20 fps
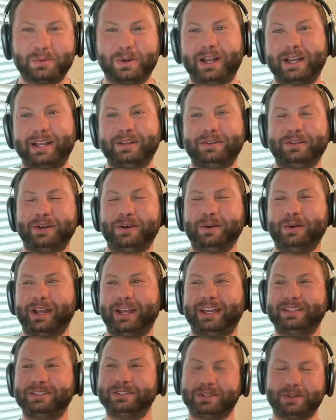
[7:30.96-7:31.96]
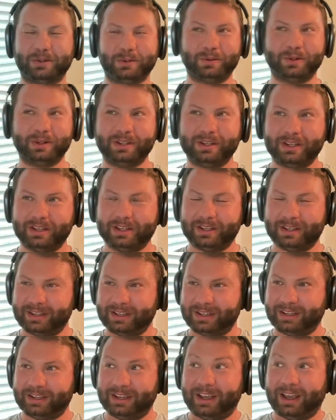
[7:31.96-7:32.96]
wild. Okay, so
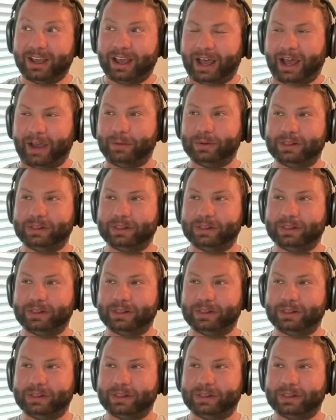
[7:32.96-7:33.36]
I